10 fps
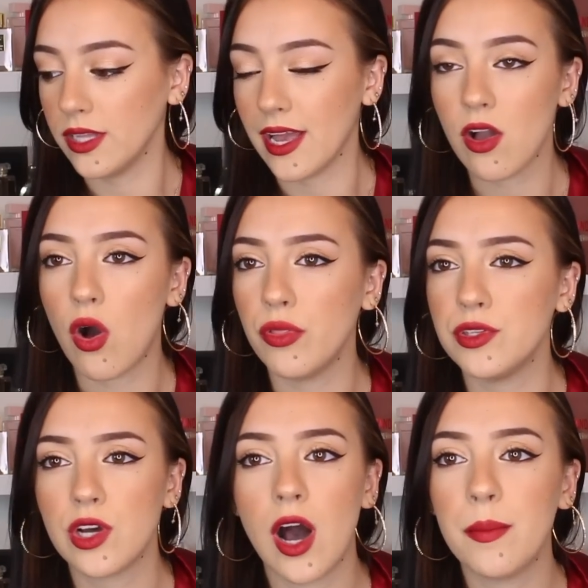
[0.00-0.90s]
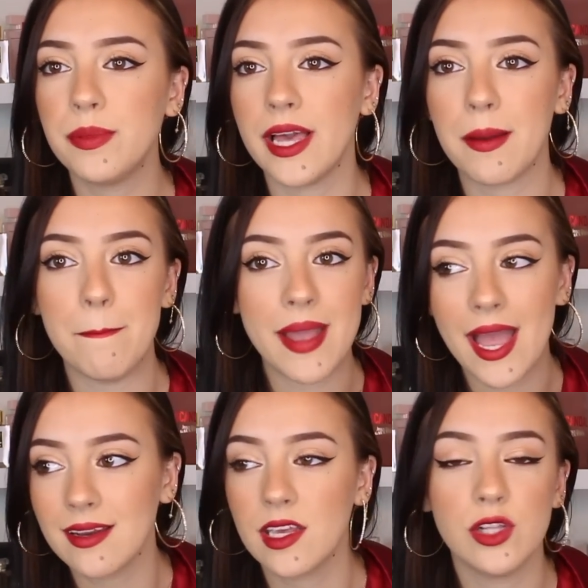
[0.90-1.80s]
like on the top like
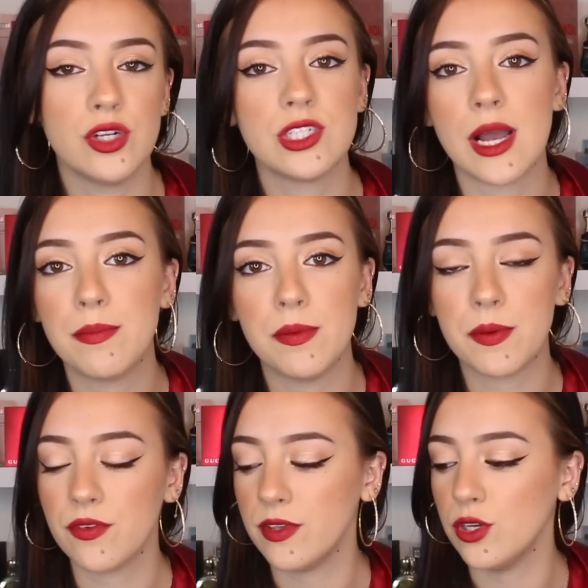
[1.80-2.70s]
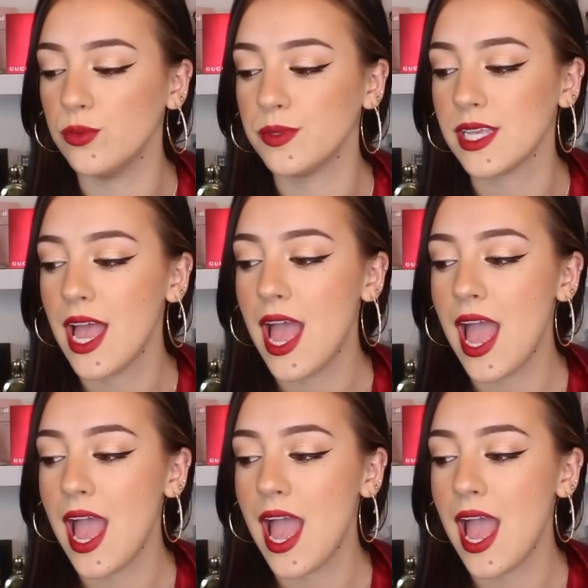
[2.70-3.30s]
man killer type of perfumes,